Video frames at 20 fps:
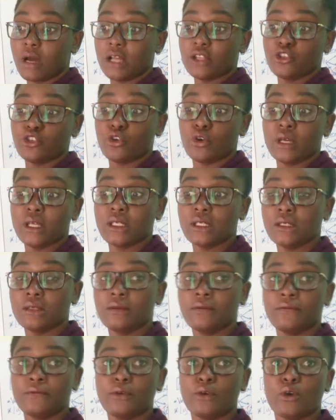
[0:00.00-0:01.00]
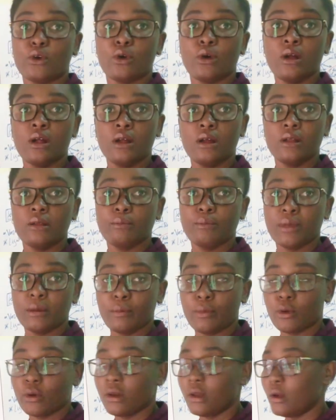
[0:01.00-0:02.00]
a choice for
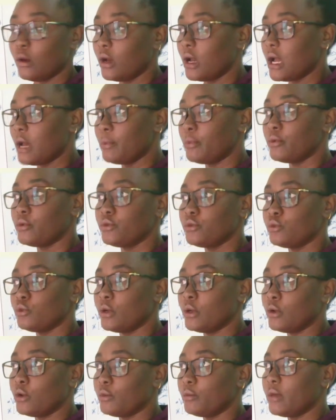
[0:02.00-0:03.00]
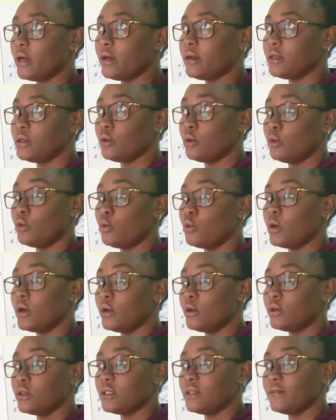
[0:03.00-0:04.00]
people or couples who are not married or who
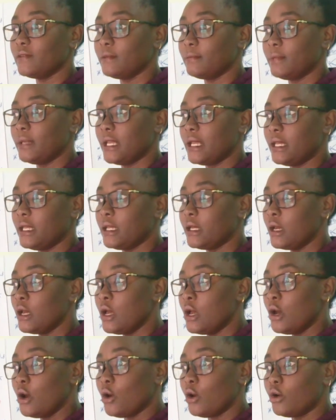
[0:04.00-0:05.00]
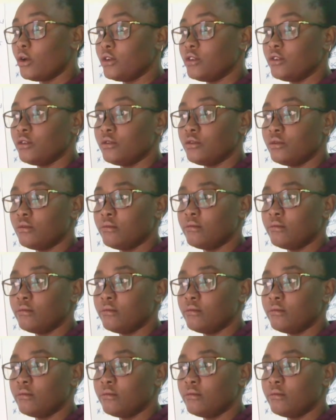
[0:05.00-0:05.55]
are not even planning on